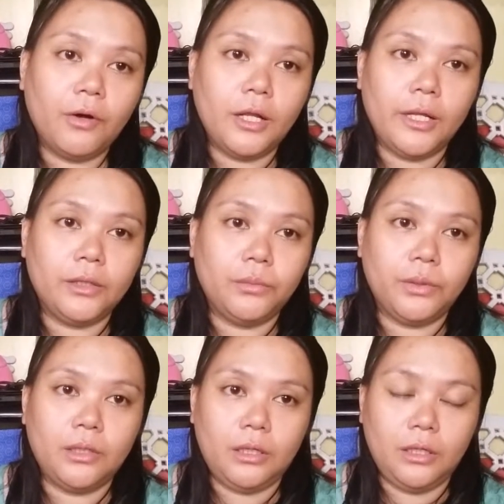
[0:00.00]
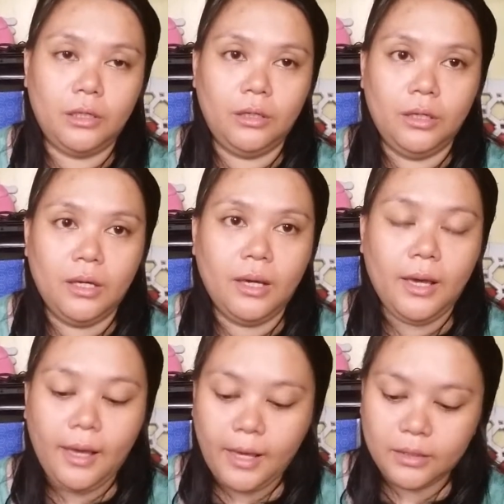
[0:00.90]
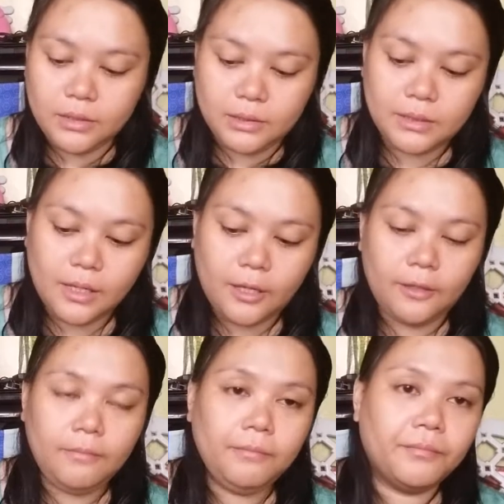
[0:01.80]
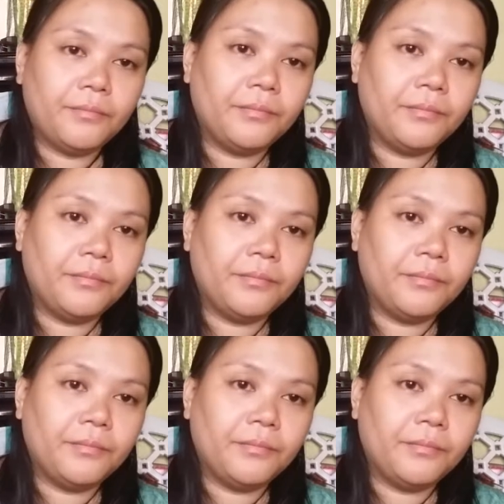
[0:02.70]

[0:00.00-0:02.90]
wallet with the X design.